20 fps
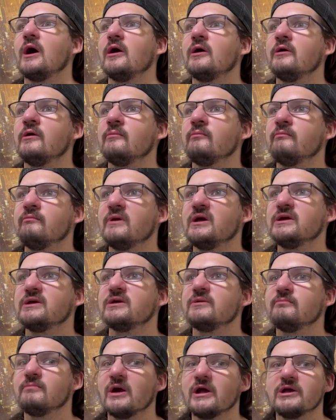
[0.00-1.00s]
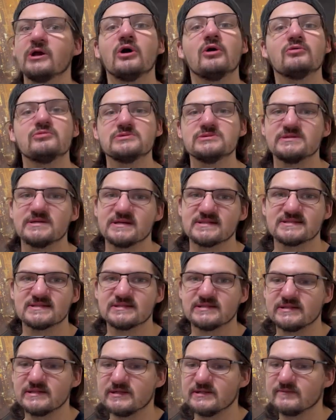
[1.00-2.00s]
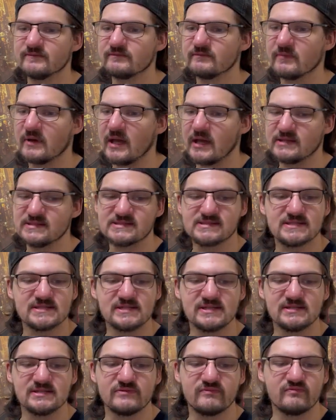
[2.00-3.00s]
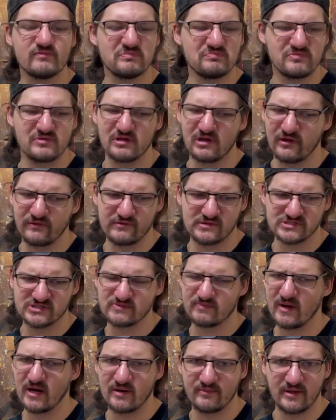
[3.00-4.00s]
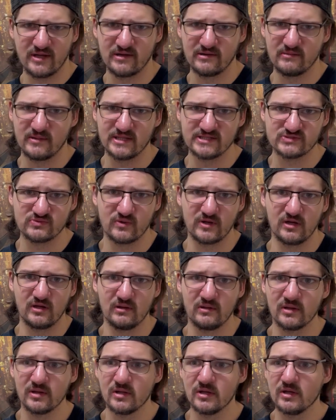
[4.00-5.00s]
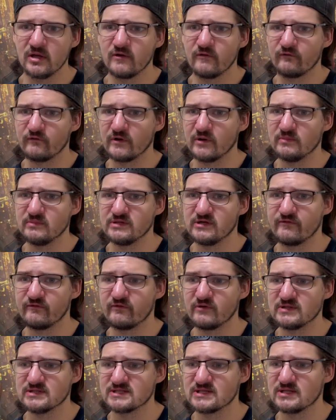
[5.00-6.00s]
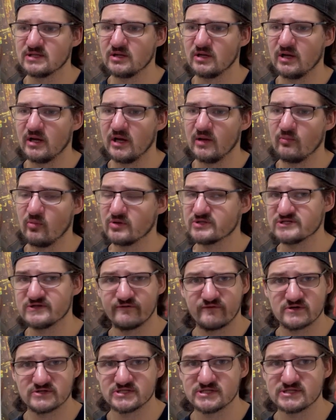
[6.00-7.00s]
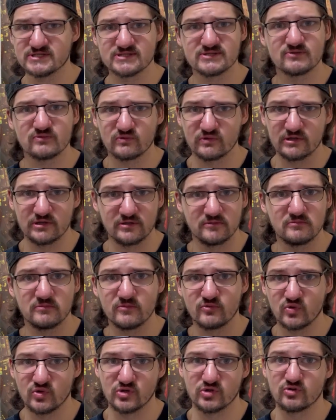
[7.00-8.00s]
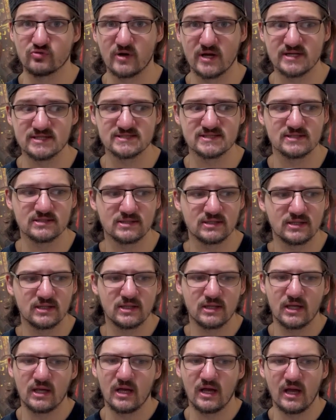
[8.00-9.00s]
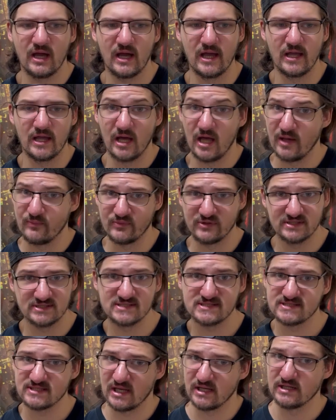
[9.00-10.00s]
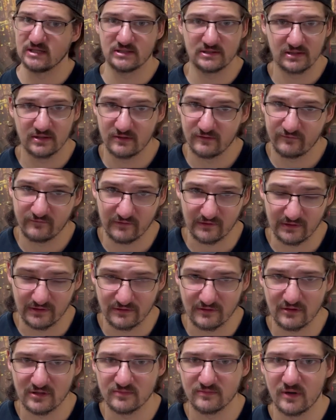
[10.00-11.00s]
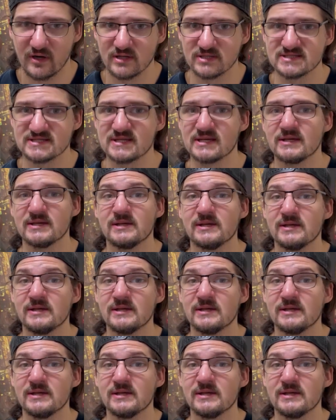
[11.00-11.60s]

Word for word: um, make my own destiny and seeing the other Spider-Man as well from different uh, multiverses were, were great. I, I'm excited for the third part,